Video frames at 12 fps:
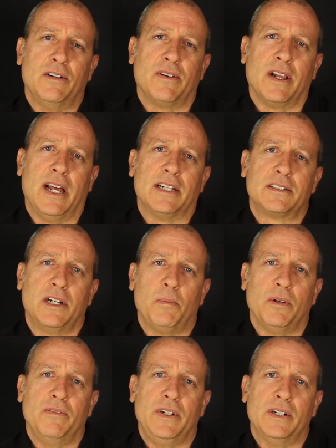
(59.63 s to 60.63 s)
over the last
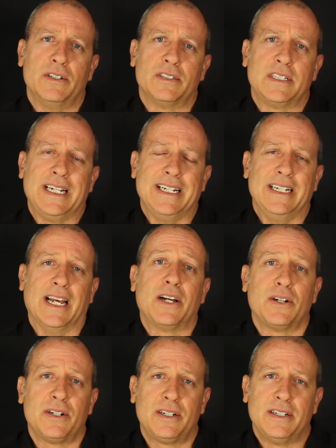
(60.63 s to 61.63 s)
couple of years, Ted
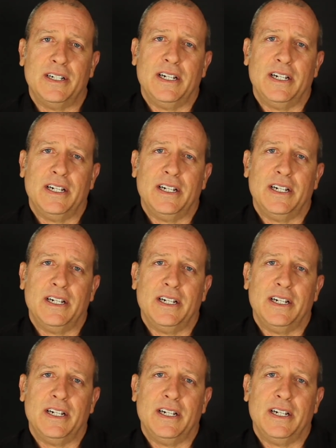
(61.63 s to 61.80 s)
Dekker